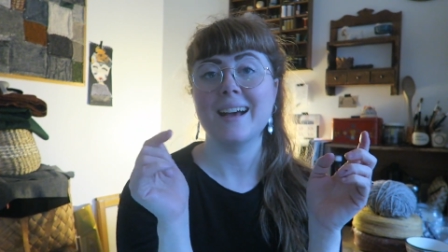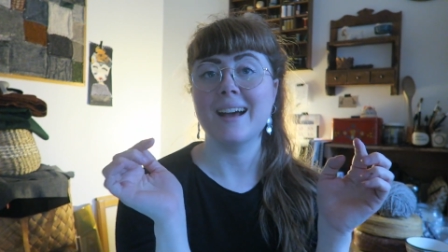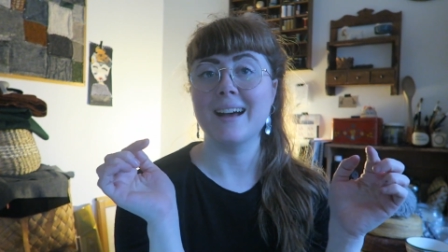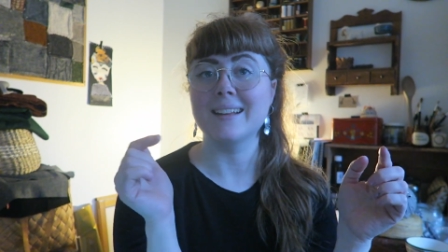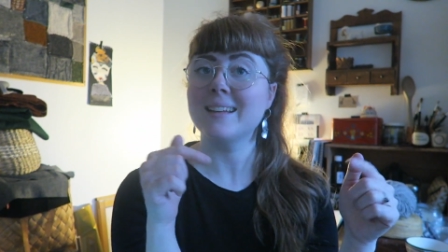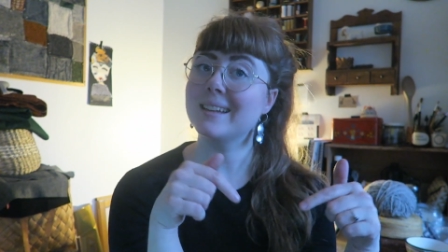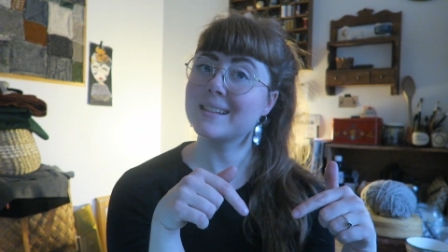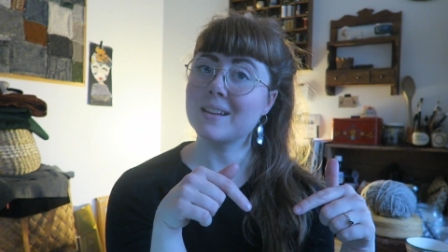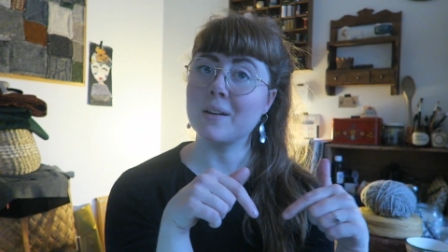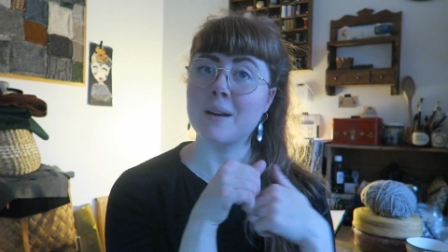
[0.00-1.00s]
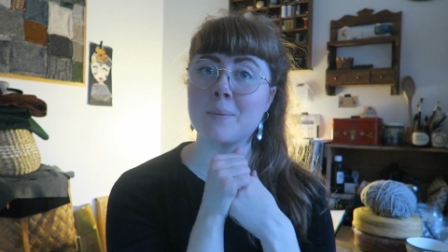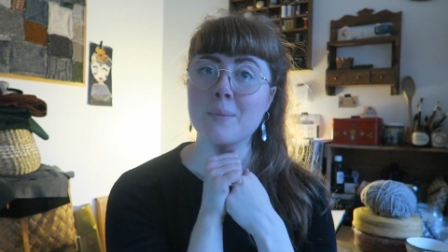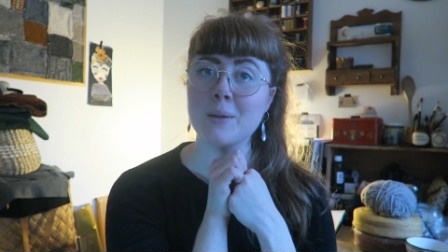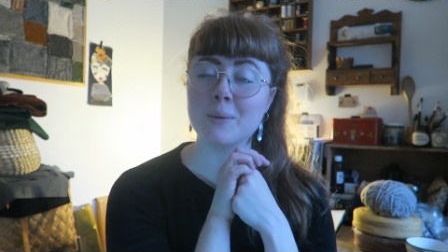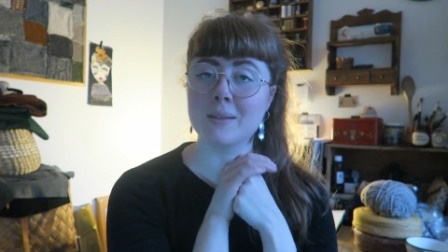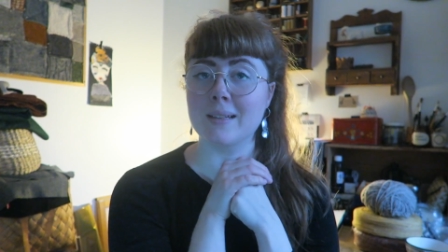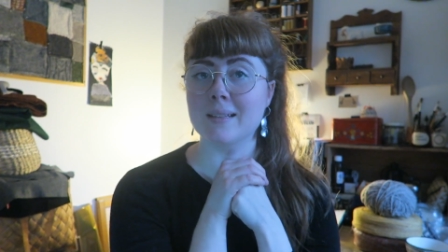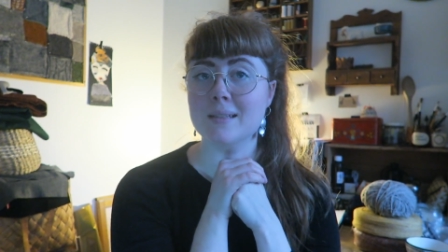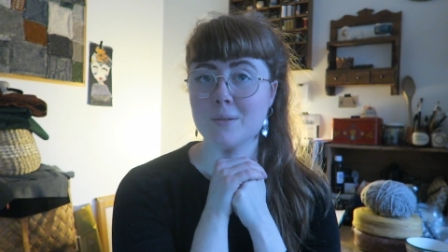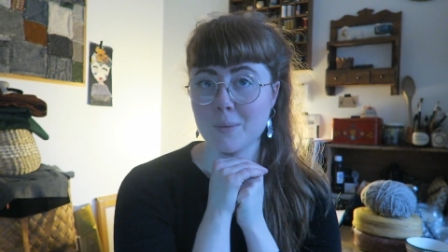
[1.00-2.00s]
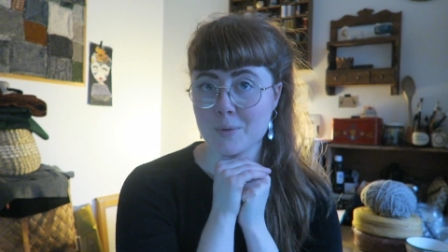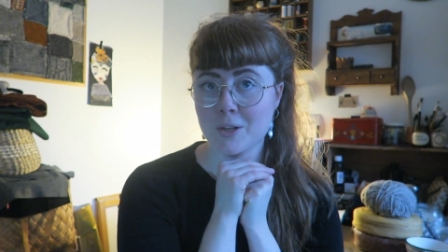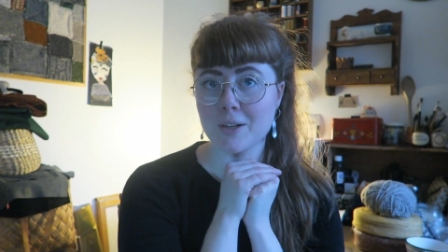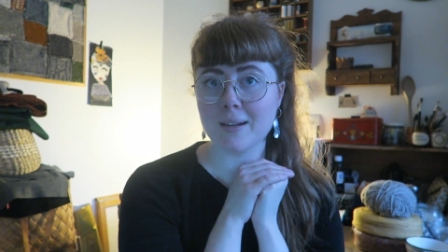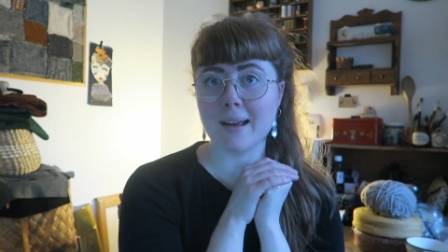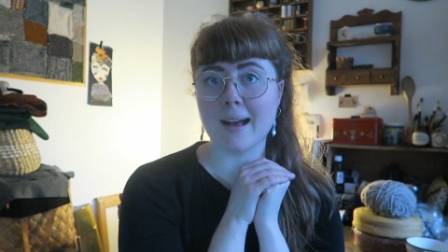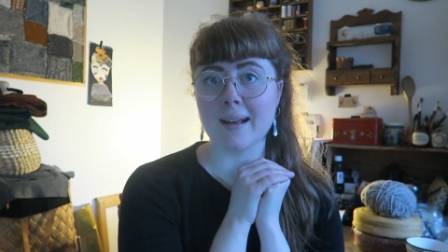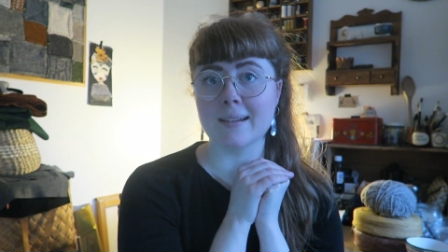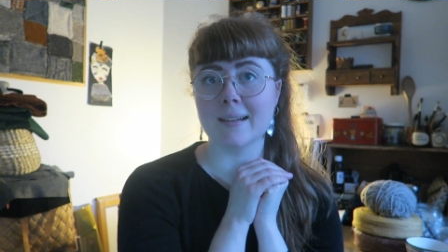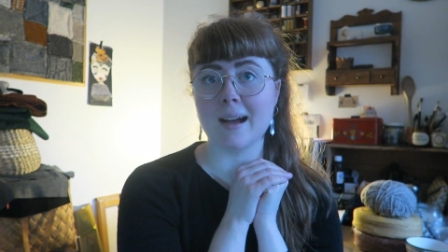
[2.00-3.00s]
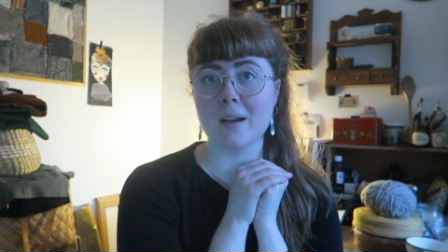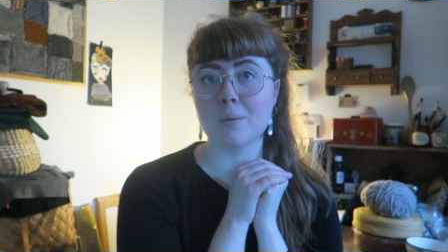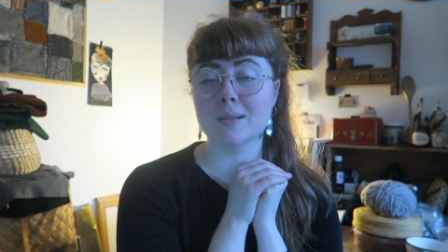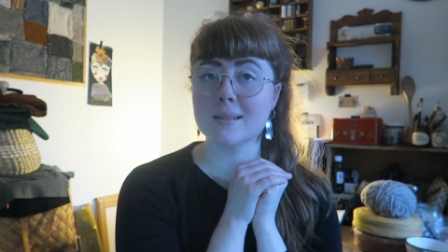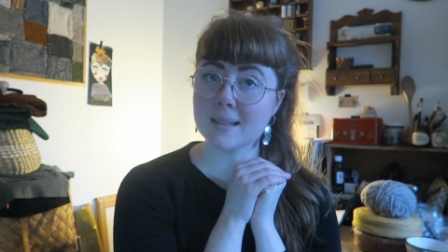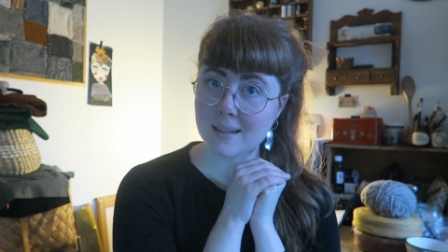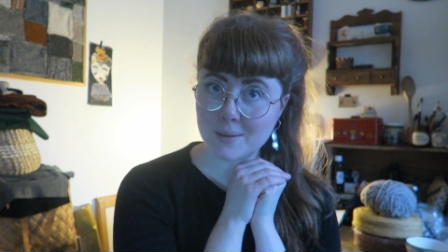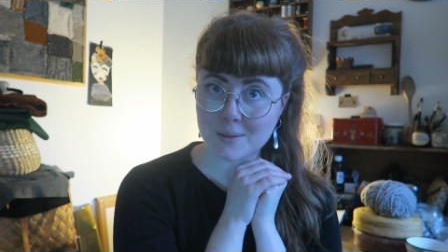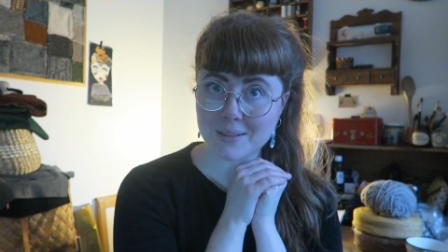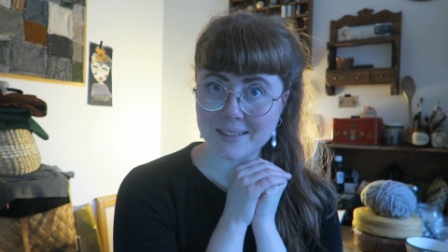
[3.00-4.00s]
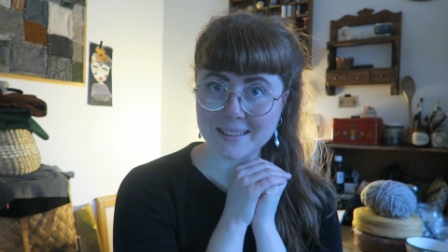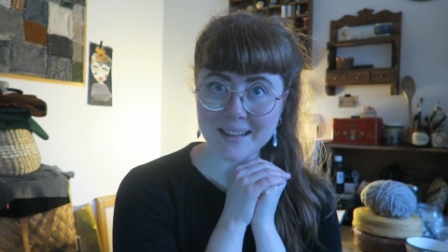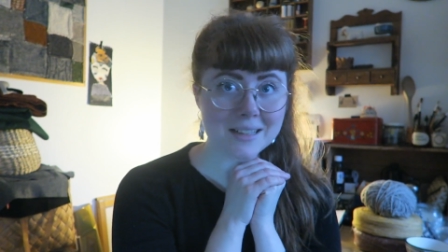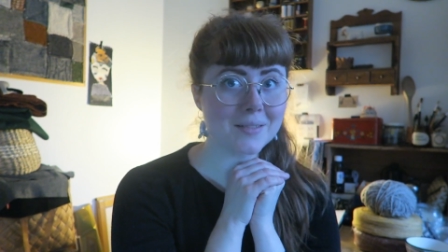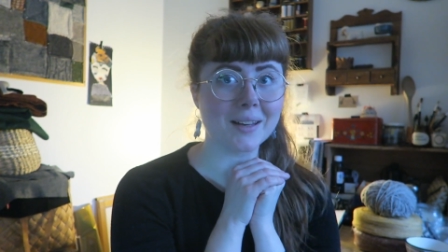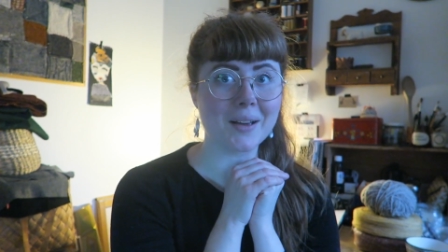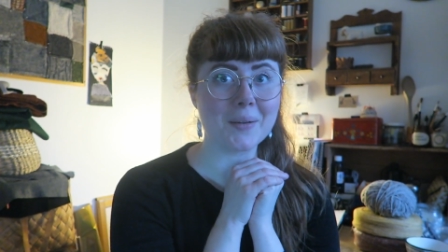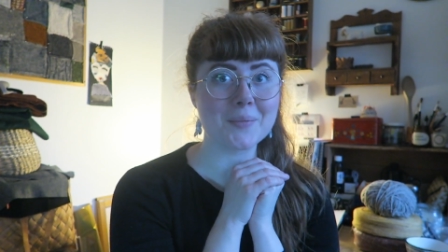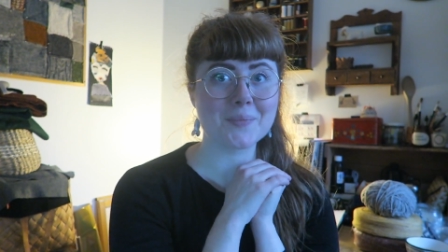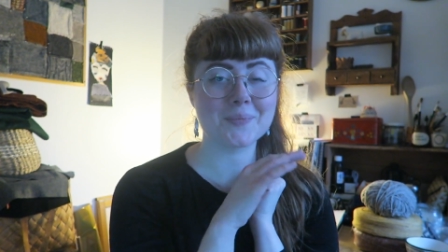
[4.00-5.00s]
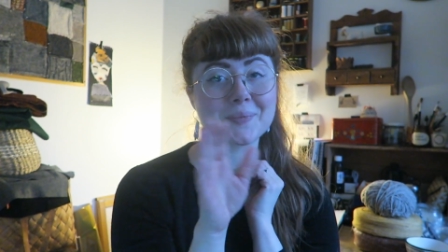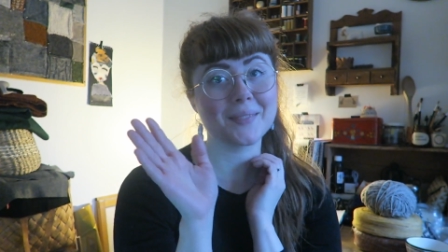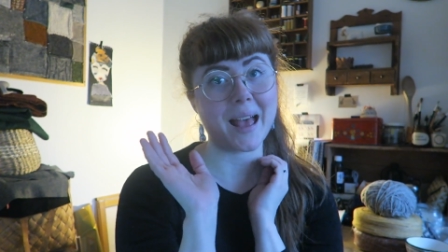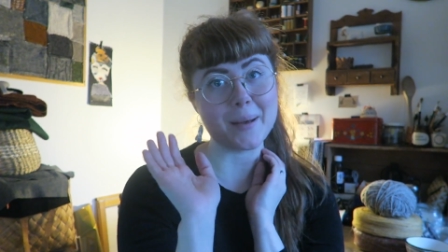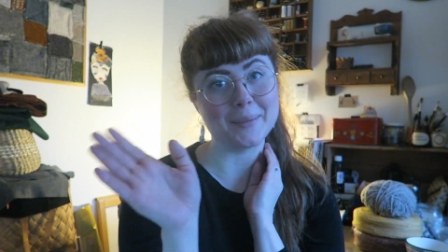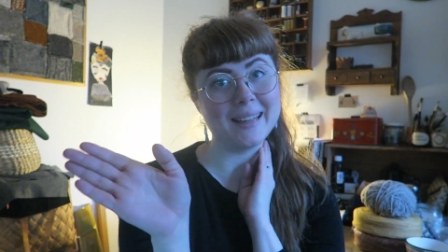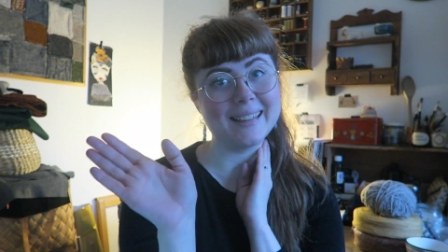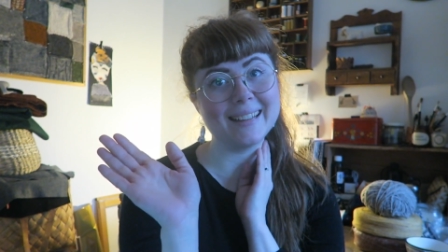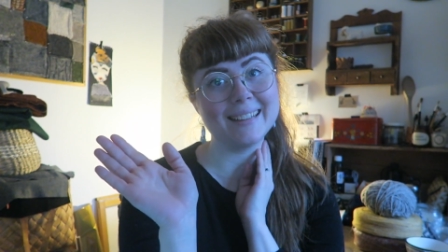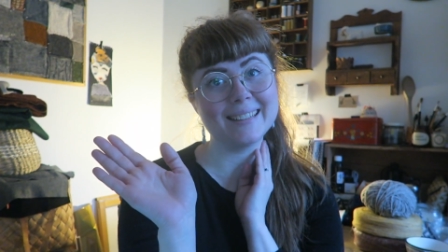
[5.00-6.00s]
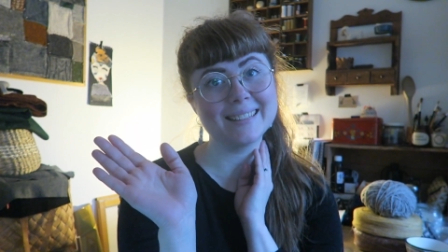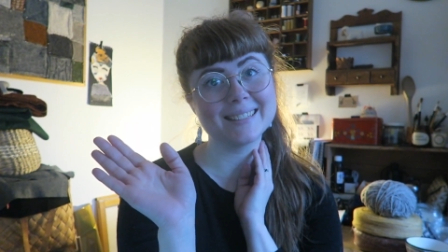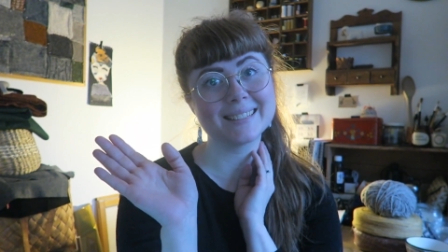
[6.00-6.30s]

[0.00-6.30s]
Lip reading: the links are down below in the description, and I will see you in the next video. Happy knitting!